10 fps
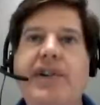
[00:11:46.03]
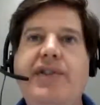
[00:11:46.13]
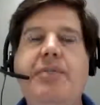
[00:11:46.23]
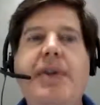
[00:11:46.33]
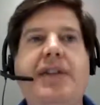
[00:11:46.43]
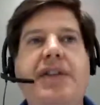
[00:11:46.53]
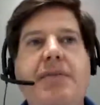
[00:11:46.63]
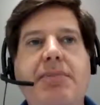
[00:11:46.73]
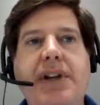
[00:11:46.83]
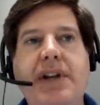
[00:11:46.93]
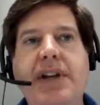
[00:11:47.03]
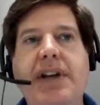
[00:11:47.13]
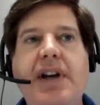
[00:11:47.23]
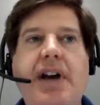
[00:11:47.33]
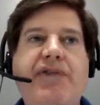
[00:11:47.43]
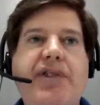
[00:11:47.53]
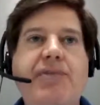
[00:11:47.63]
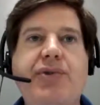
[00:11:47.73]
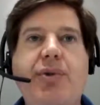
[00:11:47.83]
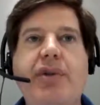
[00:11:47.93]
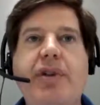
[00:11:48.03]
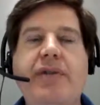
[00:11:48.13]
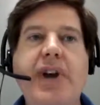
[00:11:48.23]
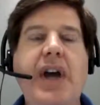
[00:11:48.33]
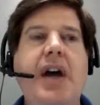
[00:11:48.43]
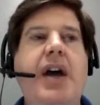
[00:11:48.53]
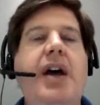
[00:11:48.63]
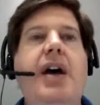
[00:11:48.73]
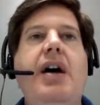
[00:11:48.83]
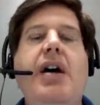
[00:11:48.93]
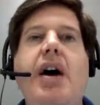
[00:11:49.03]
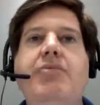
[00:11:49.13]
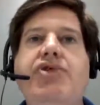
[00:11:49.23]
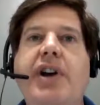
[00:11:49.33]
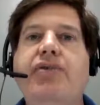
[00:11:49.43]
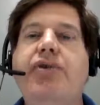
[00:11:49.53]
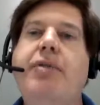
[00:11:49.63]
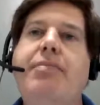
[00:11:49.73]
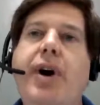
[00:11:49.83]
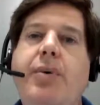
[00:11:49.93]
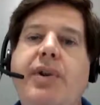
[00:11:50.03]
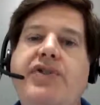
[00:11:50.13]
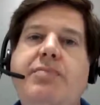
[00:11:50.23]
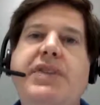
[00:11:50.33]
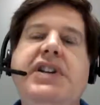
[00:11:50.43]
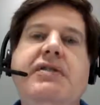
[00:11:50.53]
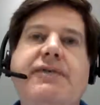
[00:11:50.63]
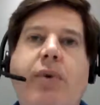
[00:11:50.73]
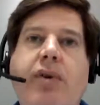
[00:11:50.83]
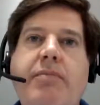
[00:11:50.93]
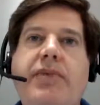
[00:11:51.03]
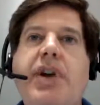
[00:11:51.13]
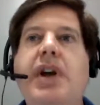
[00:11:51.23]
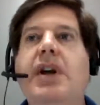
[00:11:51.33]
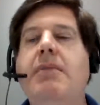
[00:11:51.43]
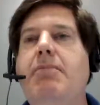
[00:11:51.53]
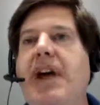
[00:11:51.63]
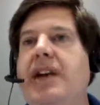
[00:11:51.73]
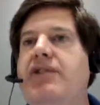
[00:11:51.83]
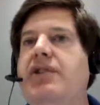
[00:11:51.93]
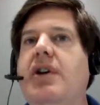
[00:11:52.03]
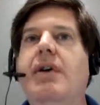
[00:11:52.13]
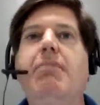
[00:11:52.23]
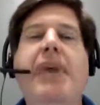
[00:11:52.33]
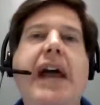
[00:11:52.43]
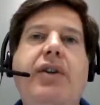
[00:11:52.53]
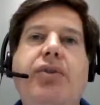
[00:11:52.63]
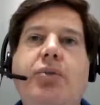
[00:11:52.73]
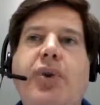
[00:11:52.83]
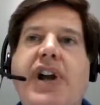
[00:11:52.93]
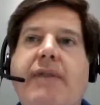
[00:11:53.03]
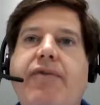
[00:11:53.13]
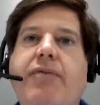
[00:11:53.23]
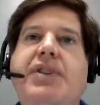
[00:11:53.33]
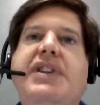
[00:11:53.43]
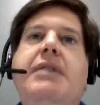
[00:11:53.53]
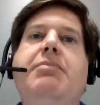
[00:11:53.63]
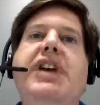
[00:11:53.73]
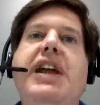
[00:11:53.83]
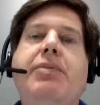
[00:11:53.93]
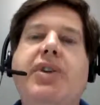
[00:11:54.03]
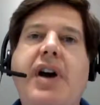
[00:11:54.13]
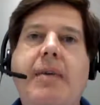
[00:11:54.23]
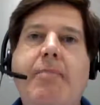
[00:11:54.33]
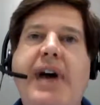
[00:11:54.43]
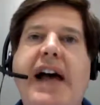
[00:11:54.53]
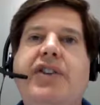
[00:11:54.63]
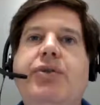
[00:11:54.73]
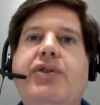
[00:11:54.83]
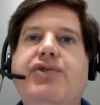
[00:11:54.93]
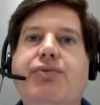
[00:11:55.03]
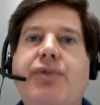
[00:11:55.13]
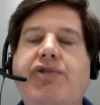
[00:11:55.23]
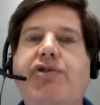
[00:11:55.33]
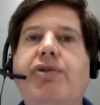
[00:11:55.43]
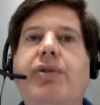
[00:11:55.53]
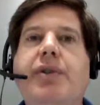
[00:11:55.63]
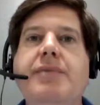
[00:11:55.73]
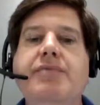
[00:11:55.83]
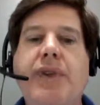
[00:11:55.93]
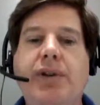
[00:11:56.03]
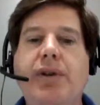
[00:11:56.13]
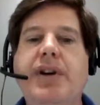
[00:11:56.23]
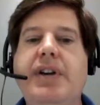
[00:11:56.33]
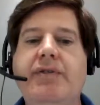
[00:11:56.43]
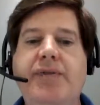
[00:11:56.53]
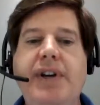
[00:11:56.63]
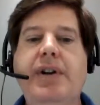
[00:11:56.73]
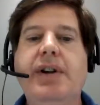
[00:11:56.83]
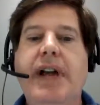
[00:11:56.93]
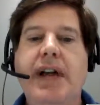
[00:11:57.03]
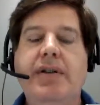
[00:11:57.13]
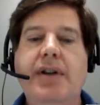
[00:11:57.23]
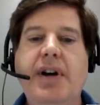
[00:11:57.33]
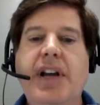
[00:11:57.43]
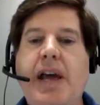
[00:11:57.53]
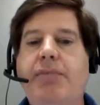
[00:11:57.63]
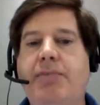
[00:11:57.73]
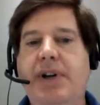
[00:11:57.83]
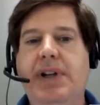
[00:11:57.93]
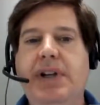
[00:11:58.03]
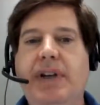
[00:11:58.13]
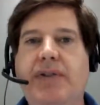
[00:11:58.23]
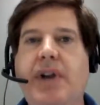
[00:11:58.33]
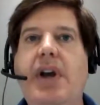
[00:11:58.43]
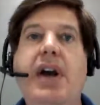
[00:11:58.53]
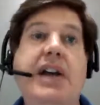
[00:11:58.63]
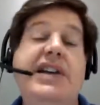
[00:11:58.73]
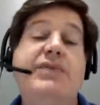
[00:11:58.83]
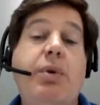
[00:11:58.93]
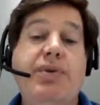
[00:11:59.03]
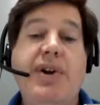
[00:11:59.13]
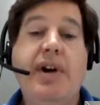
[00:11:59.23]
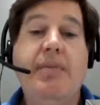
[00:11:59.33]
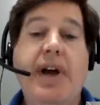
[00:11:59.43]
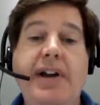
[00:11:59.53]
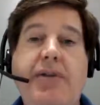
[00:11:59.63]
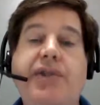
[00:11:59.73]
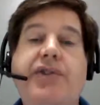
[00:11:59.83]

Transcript: is about the ability of some sort of object or component to be deformed, bent, mangled, whatever, but then be able to come back to its original look and feel and capabilities. And that's what we're talking about here